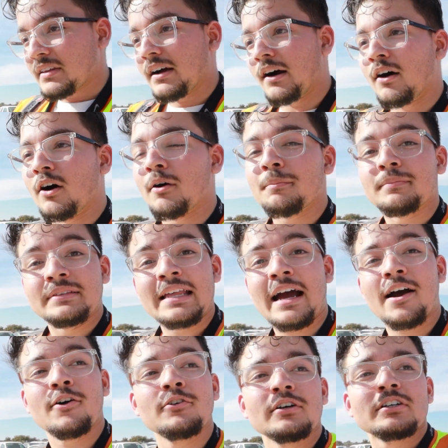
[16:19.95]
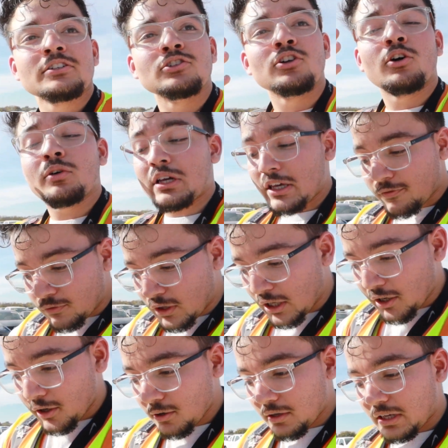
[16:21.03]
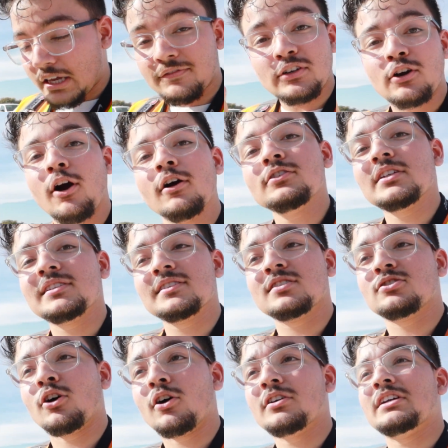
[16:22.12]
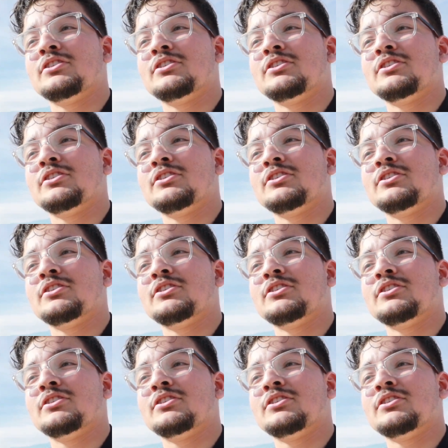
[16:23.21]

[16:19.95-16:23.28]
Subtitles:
Now, you know, if the car doesn't start